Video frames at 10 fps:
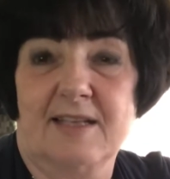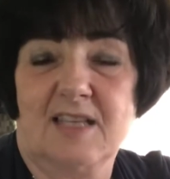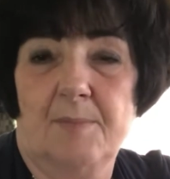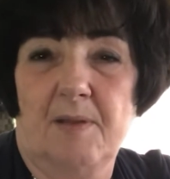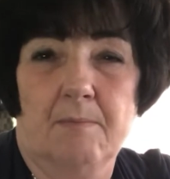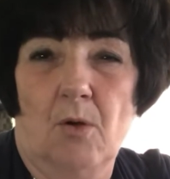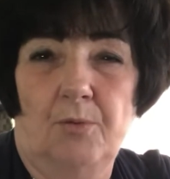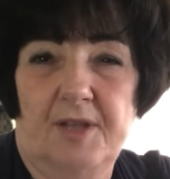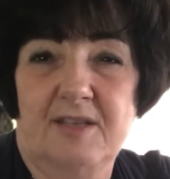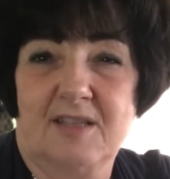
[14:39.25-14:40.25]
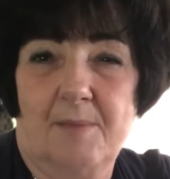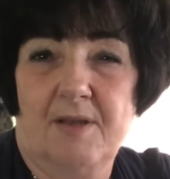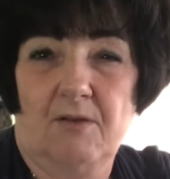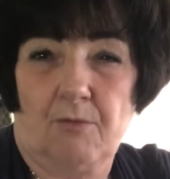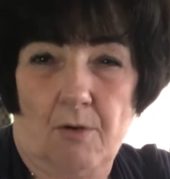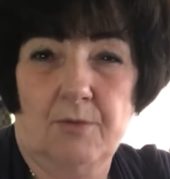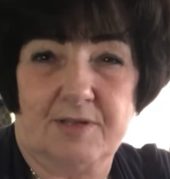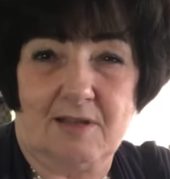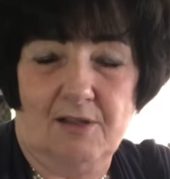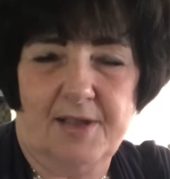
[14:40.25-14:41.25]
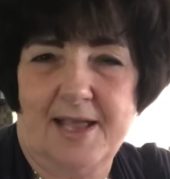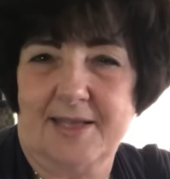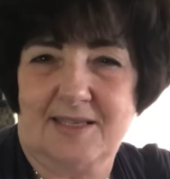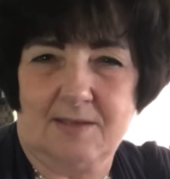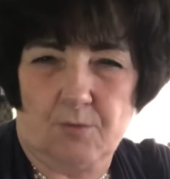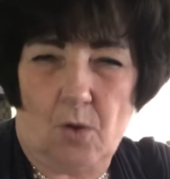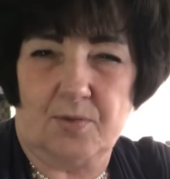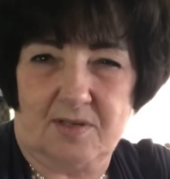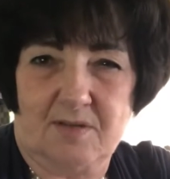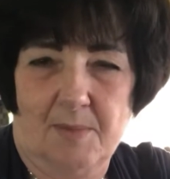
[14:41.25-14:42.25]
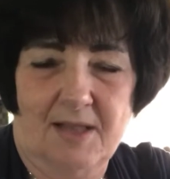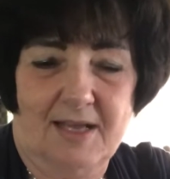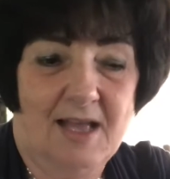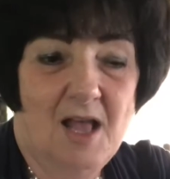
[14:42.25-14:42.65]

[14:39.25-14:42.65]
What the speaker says: it's going to be moldy and it's going to be gross looking and gross smelling.